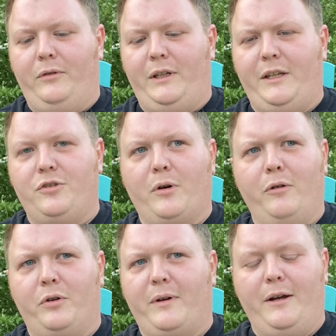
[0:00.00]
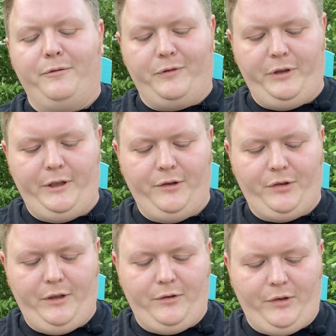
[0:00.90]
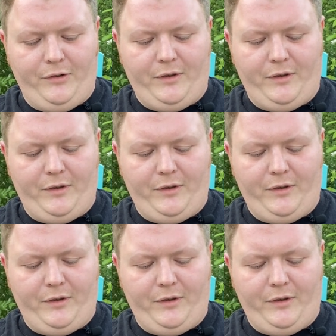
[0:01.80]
he drove it around for years and years.